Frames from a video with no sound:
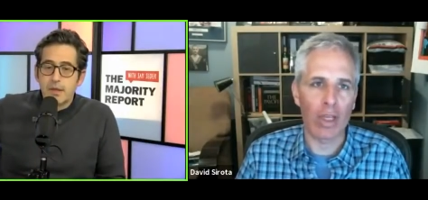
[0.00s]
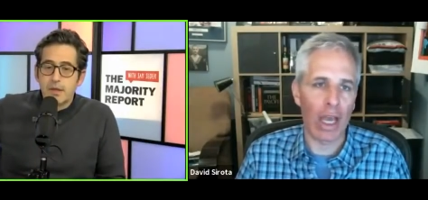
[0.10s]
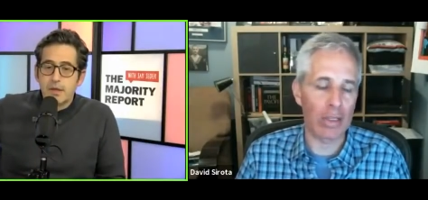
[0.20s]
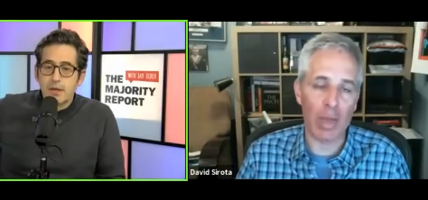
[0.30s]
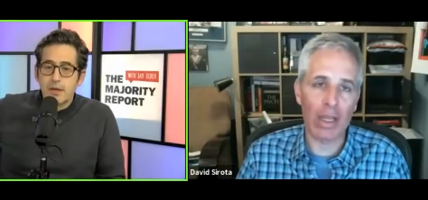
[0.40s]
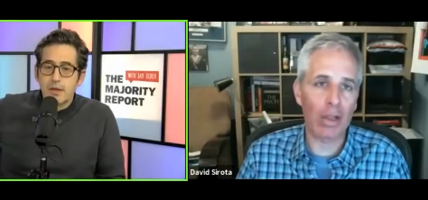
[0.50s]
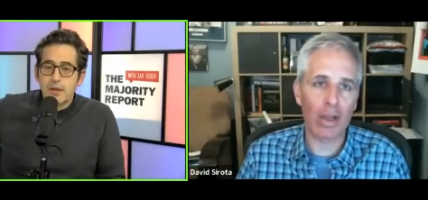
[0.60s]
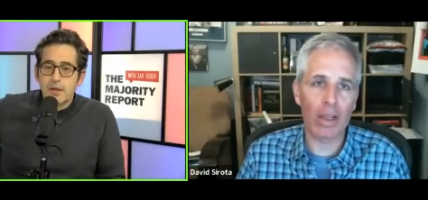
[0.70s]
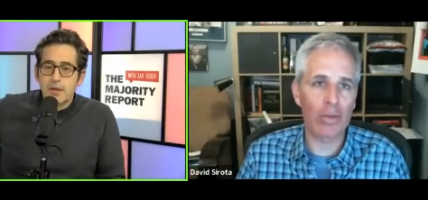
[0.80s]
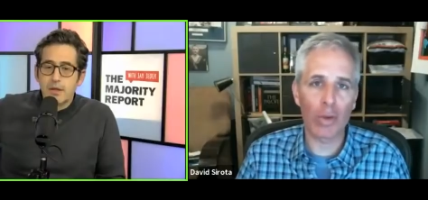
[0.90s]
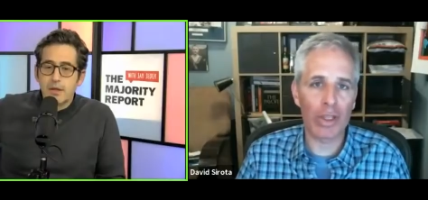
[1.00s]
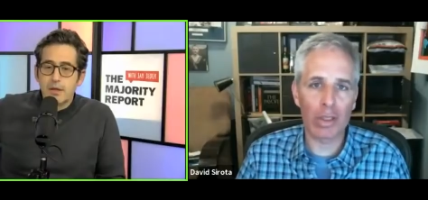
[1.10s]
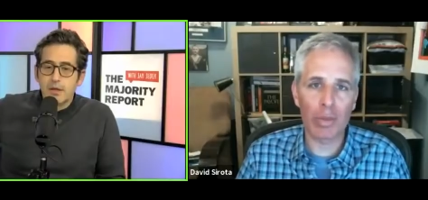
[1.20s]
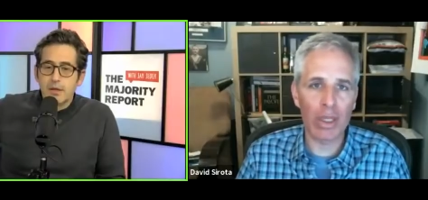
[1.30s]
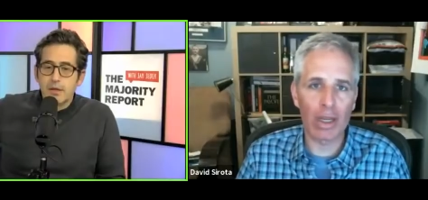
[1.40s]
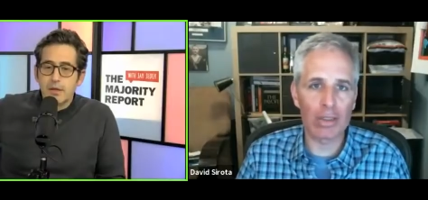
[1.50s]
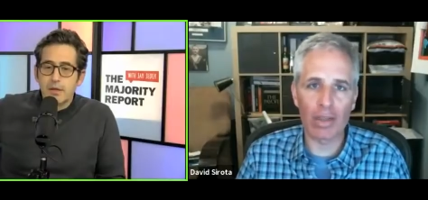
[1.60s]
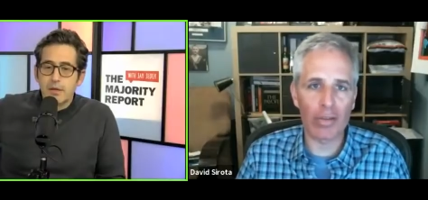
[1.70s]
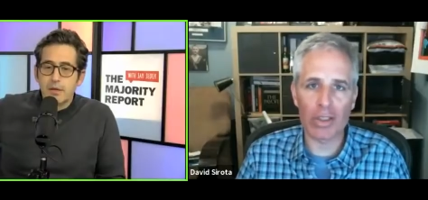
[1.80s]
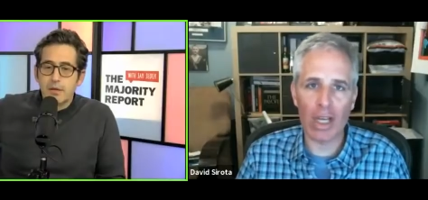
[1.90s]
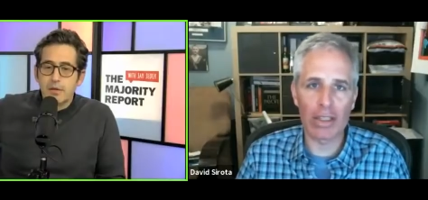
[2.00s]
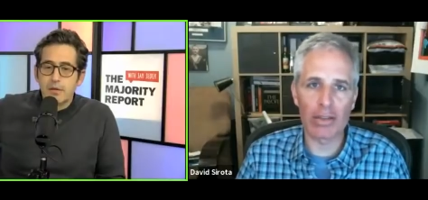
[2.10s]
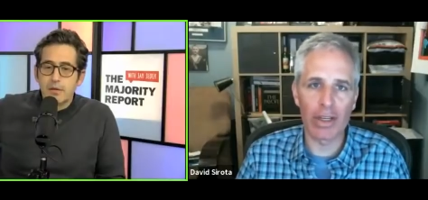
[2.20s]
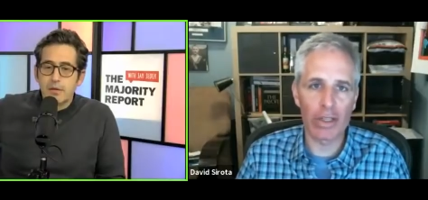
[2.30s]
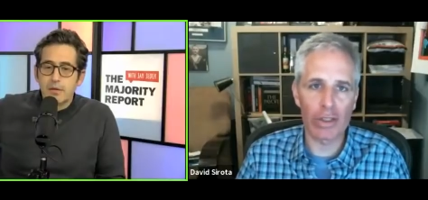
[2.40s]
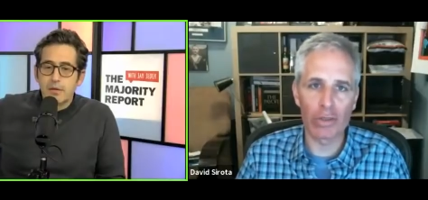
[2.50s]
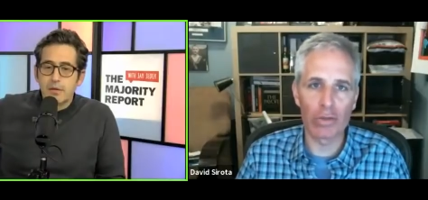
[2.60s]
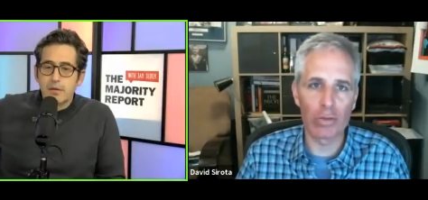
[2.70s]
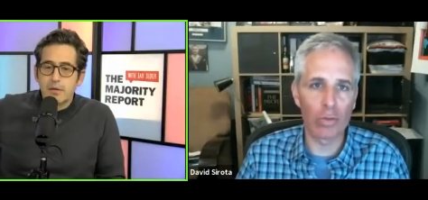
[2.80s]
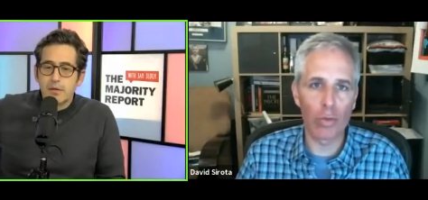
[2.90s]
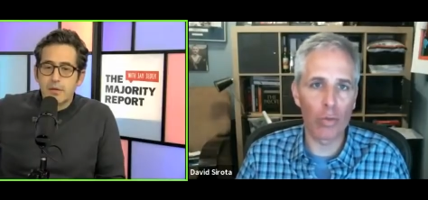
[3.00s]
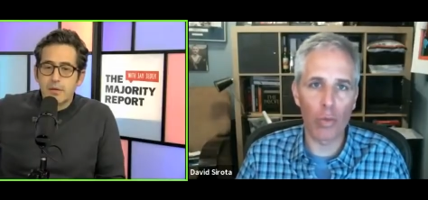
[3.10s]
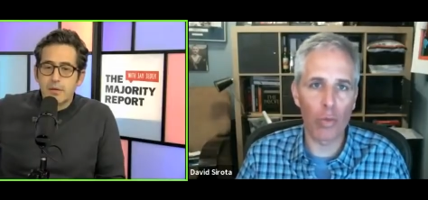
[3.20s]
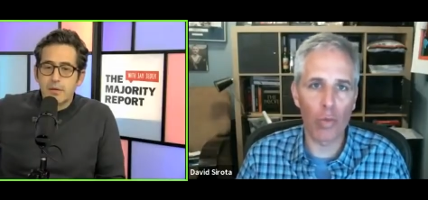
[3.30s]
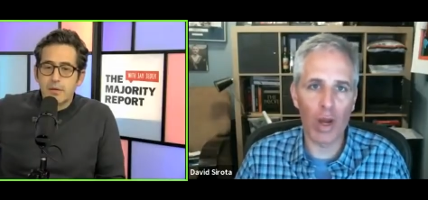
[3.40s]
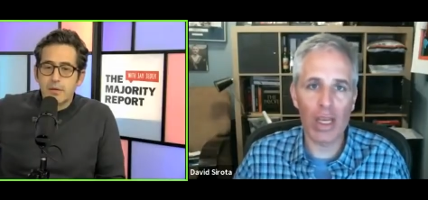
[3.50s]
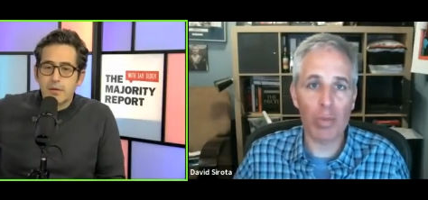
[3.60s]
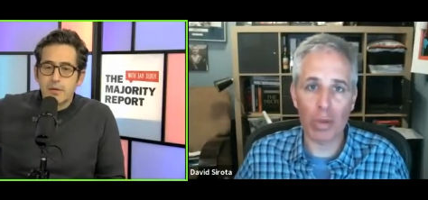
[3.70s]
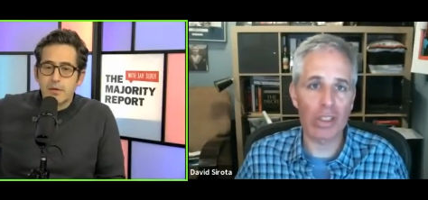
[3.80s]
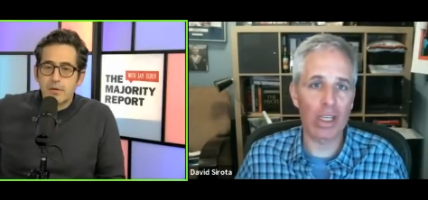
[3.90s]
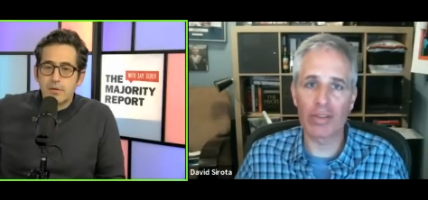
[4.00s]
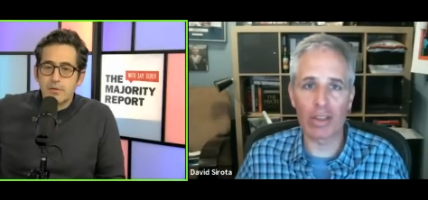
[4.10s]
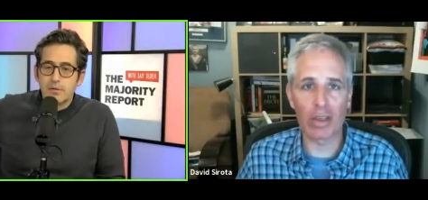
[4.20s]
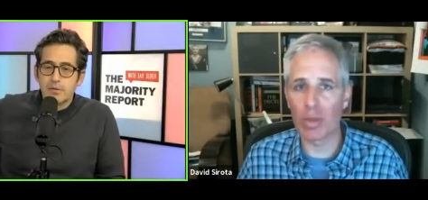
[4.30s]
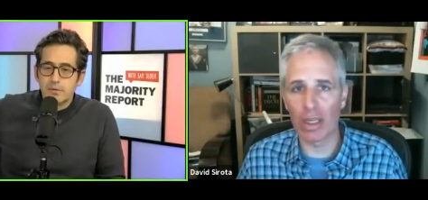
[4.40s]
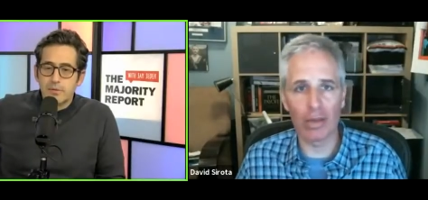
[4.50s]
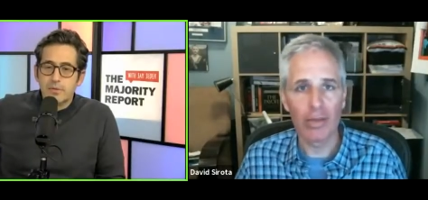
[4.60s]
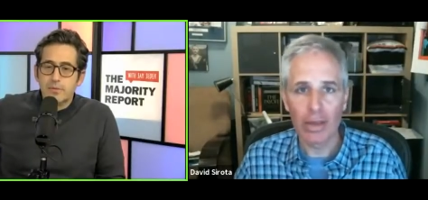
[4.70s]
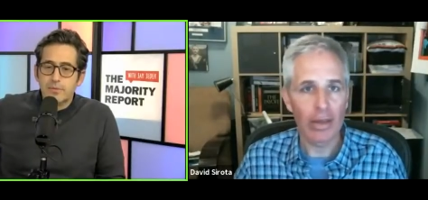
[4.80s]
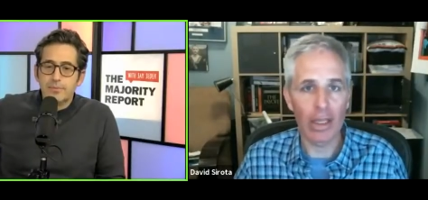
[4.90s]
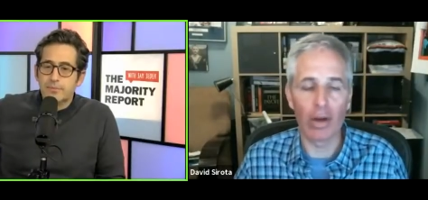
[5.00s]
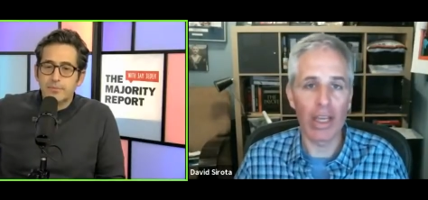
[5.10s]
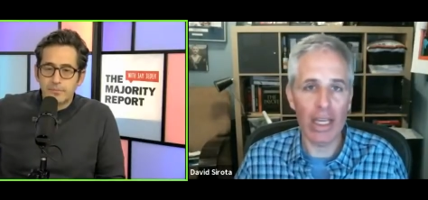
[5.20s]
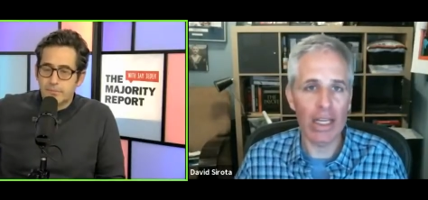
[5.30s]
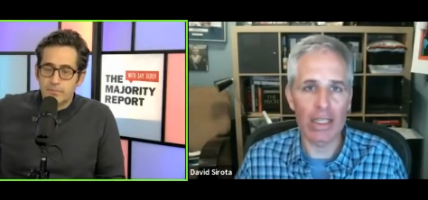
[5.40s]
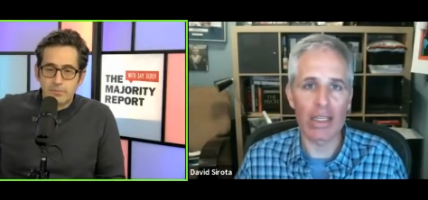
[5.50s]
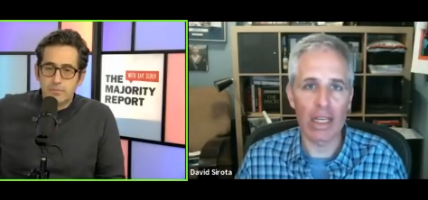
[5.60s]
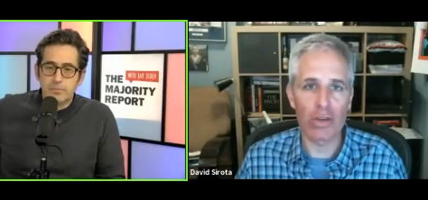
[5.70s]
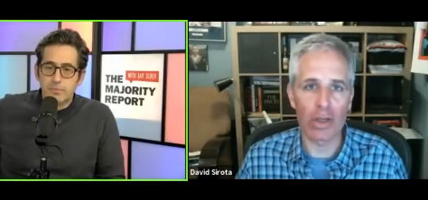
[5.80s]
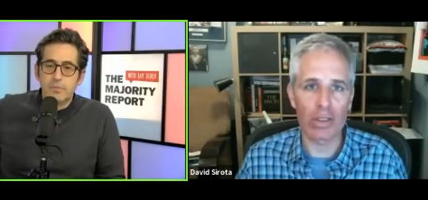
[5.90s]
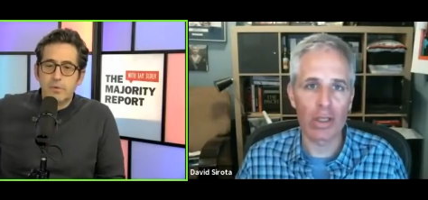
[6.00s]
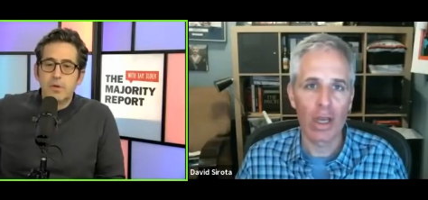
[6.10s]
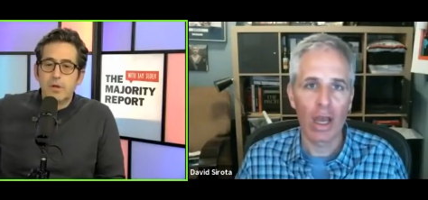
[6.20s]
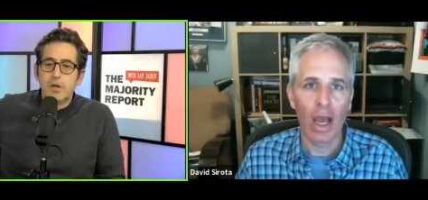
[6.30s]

Speaker 1: has made clear he's willing to be on different sides of an issue when he perceives it to be, you know, in his interest.